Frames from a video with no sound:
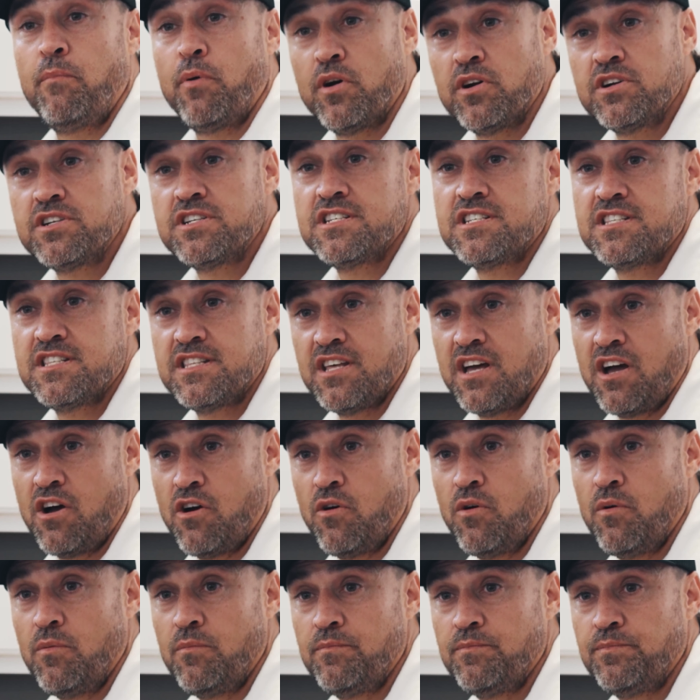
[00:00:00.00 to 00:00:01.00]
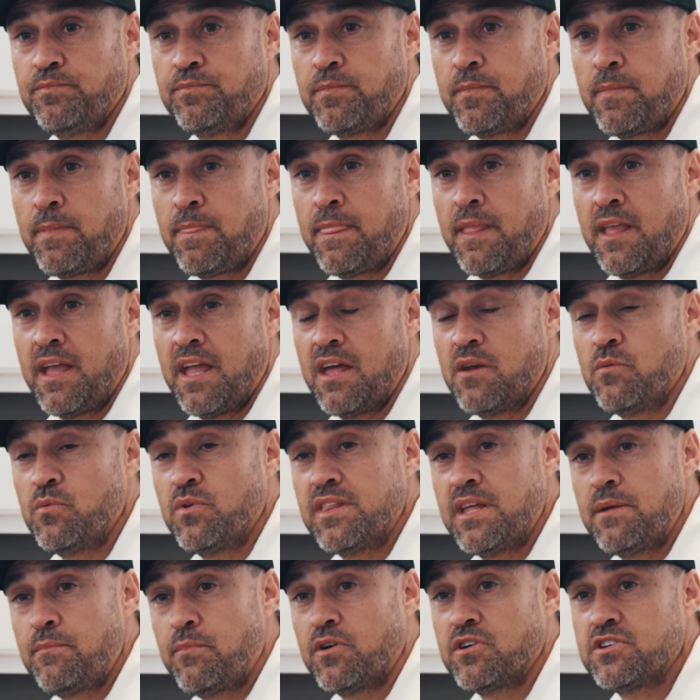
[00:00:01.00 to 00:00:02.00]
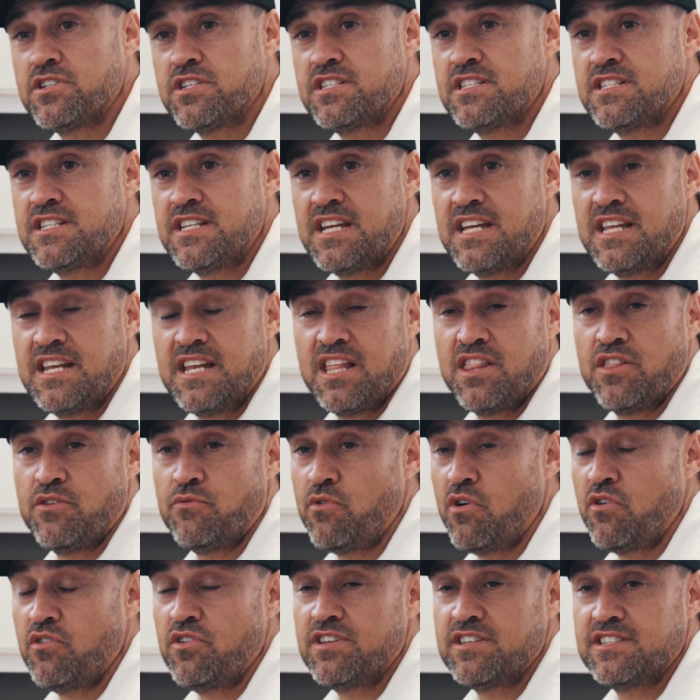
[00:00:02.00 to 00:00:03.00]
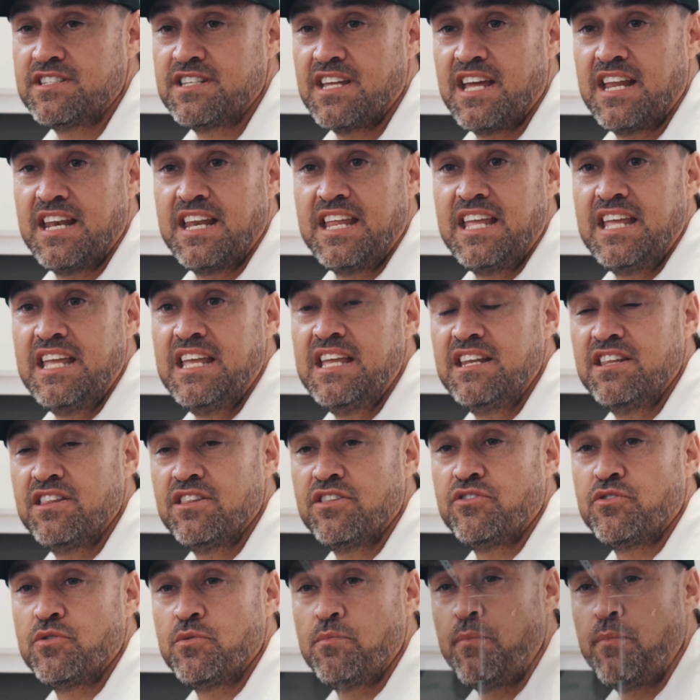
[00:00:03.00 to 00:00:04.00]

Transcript: purchased the home, and when they purchased it, the rodents had eaten through